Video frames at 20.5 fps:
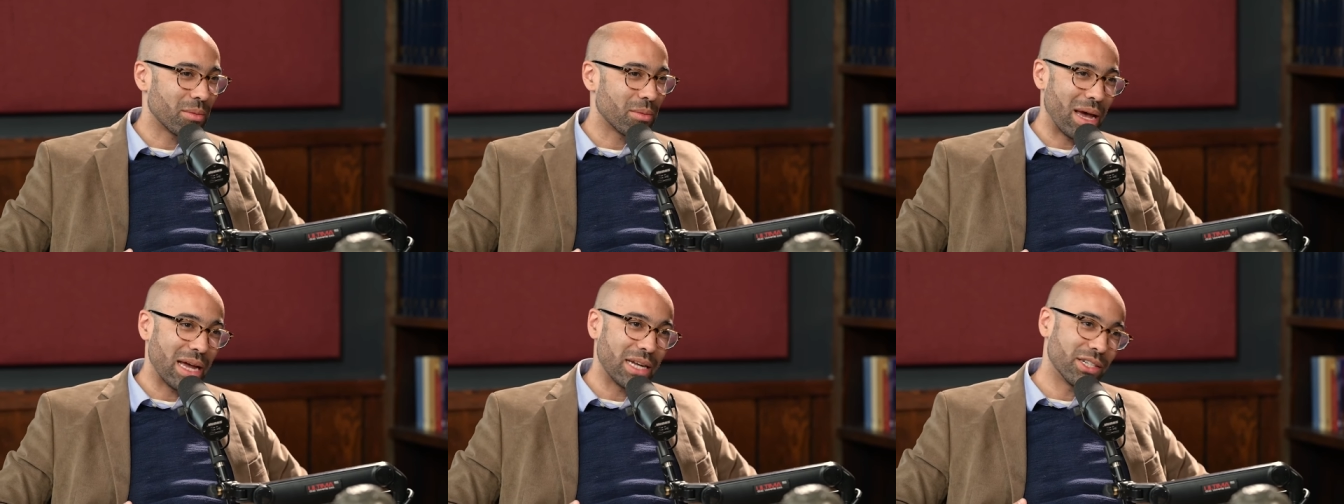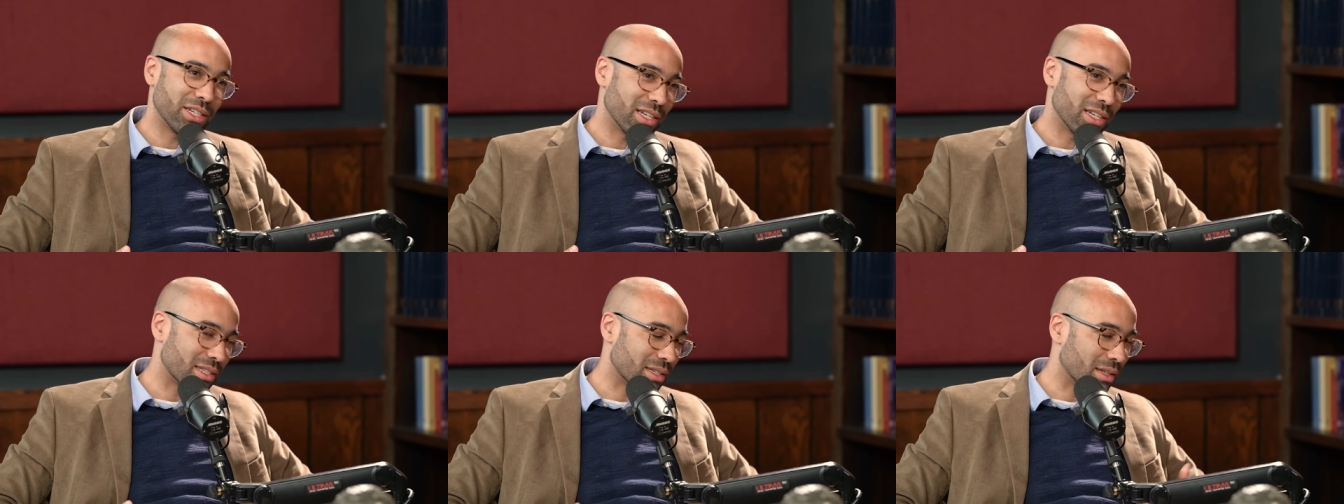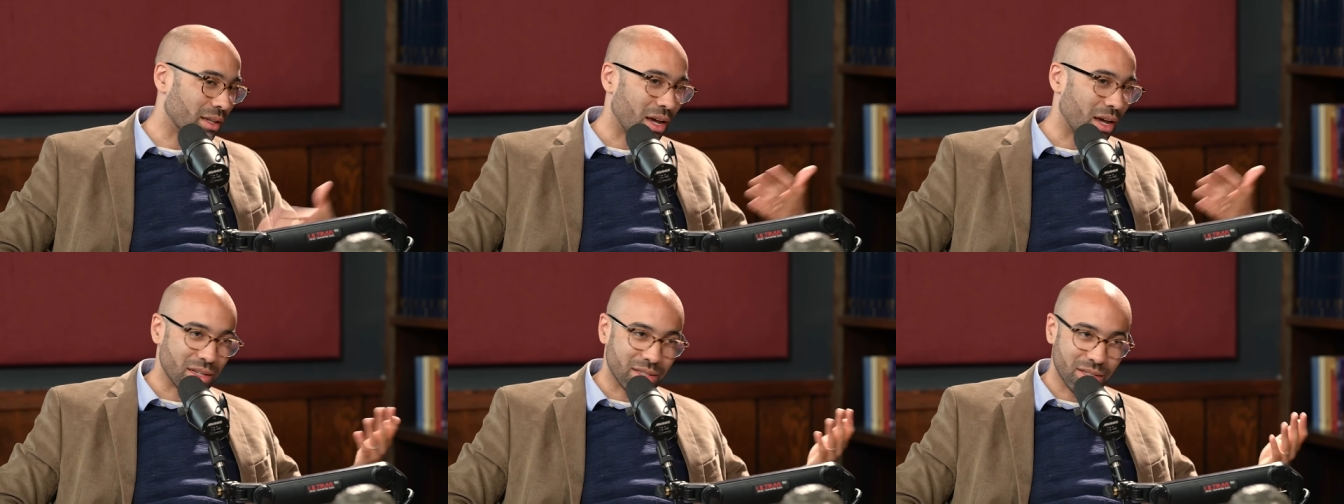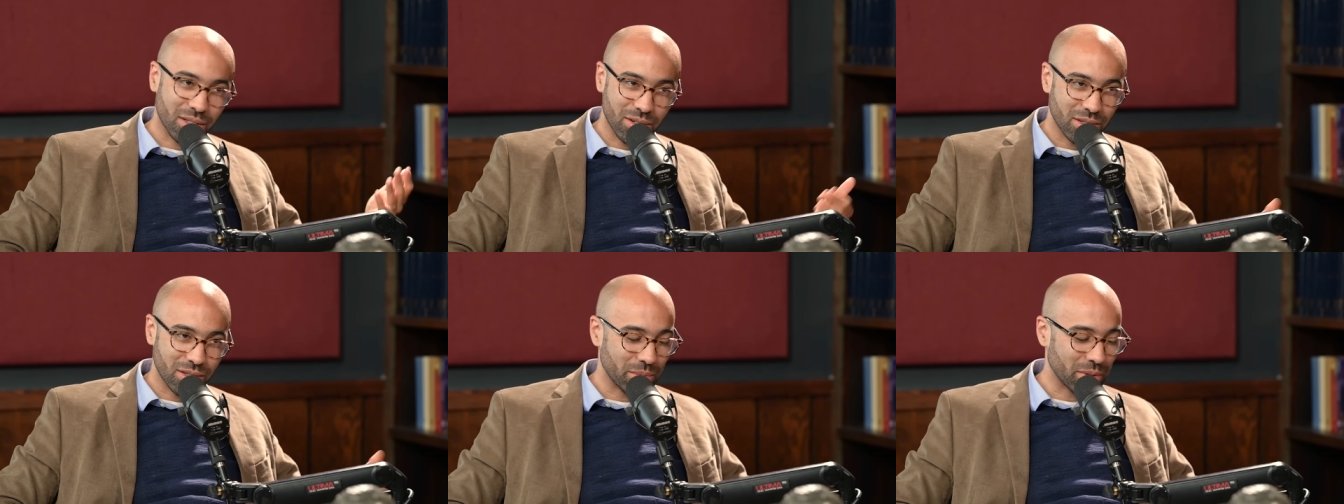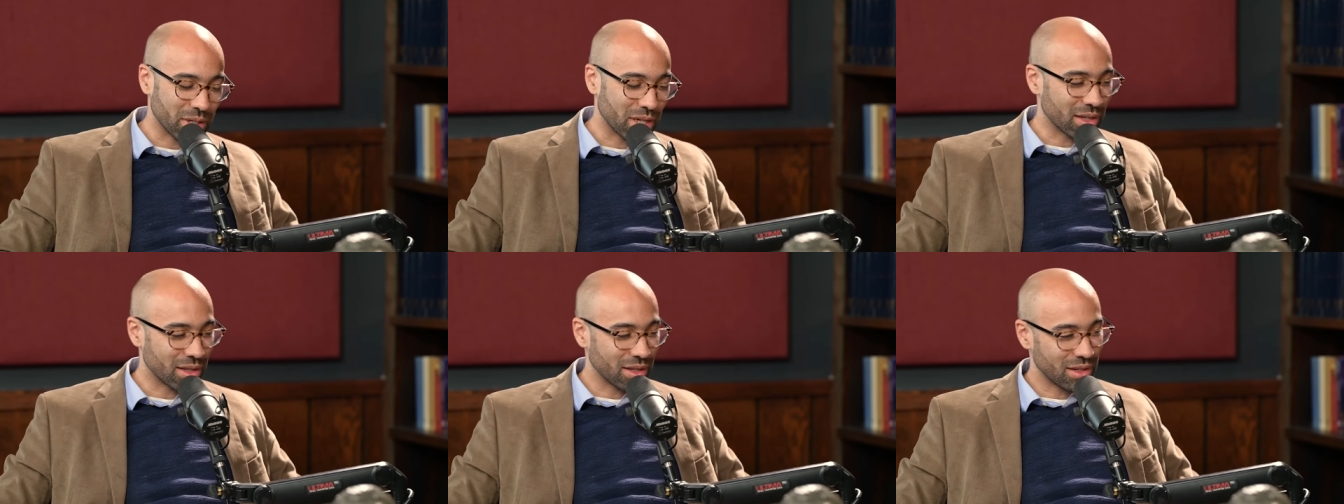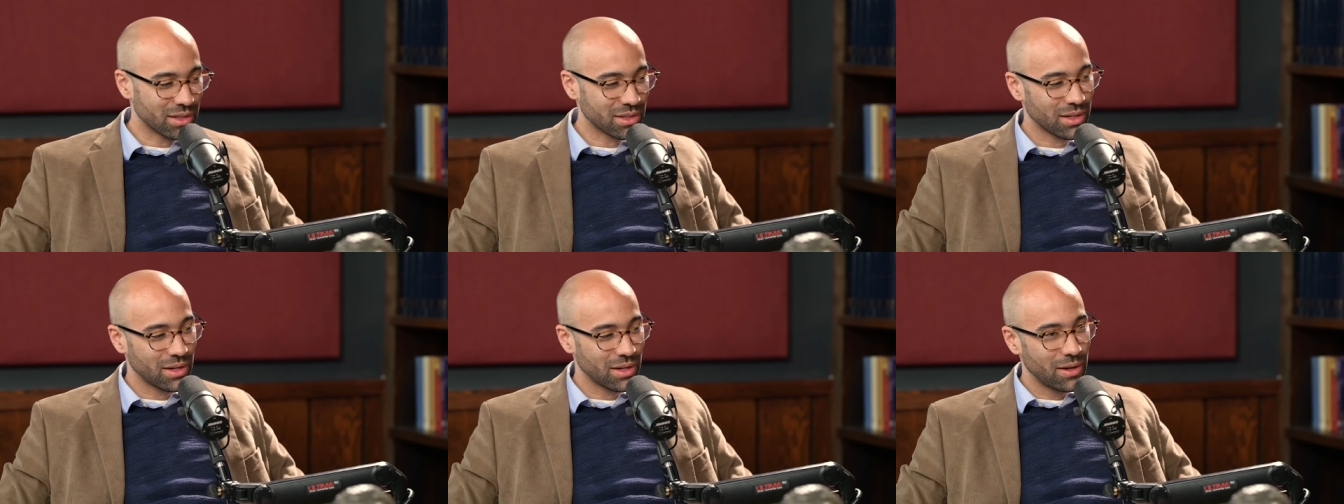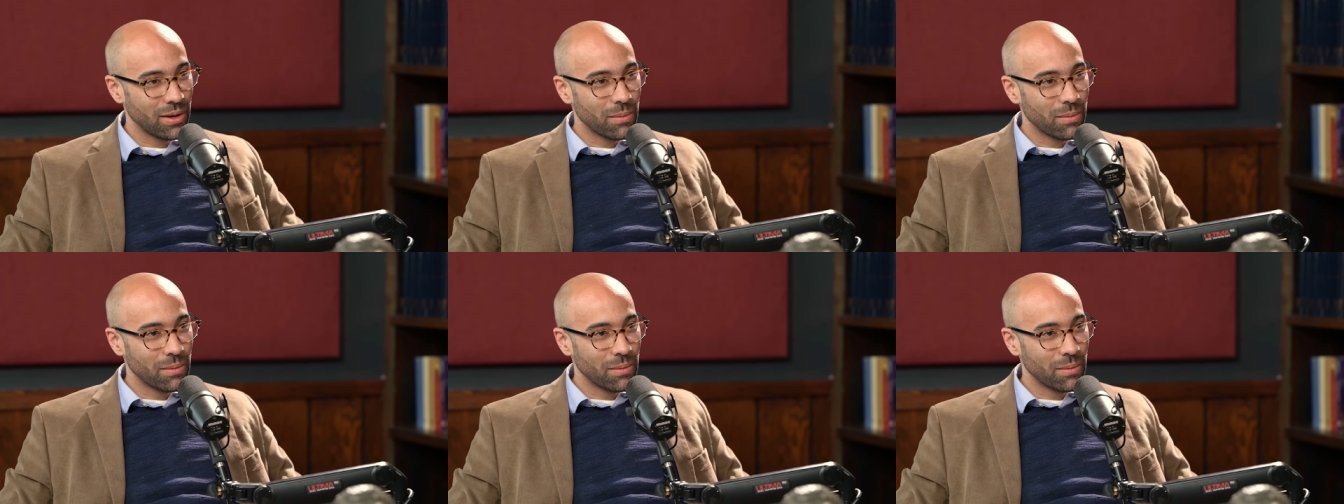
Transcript: imagine it's lust or something like this.